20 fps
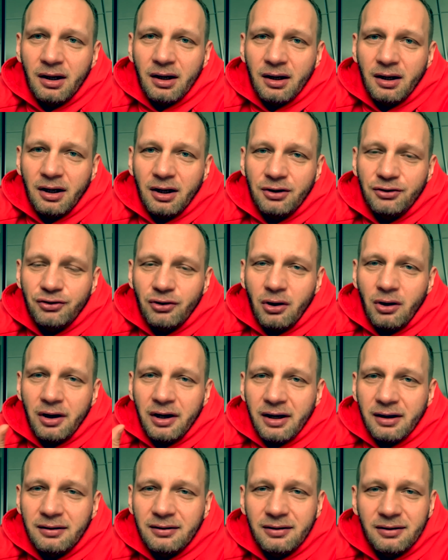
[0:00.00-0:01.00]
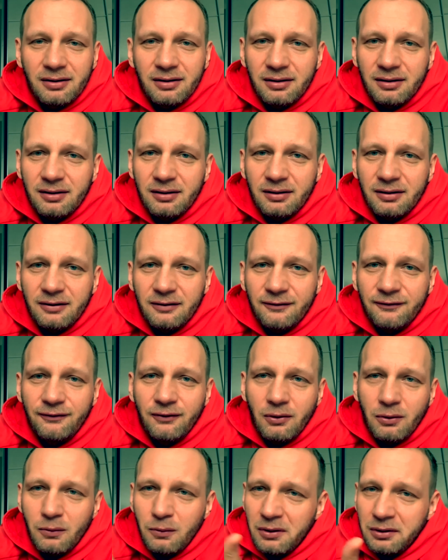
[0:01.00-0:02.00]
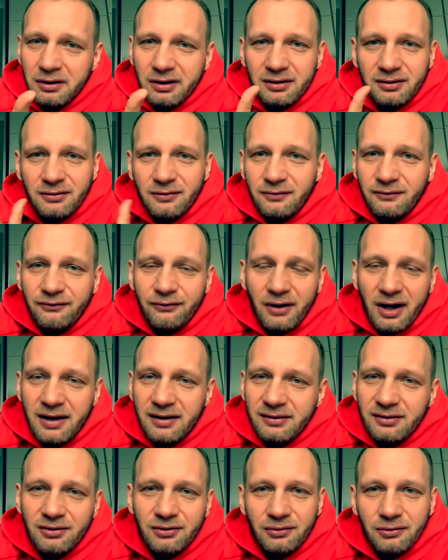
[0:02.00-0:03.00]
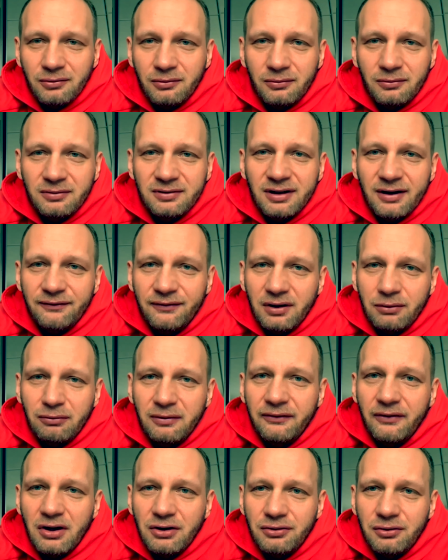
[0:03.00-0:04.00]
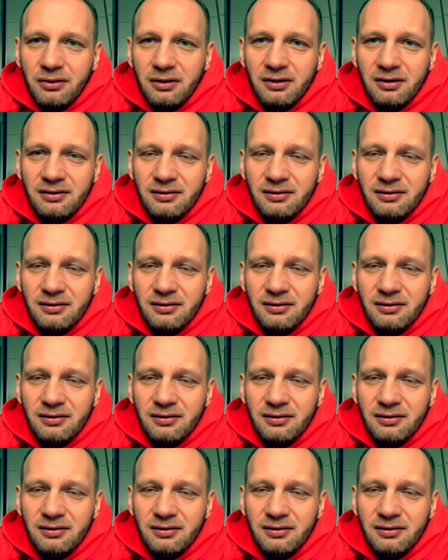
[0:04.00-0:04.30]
enjoy it, forward it to friends who suffer with injuries,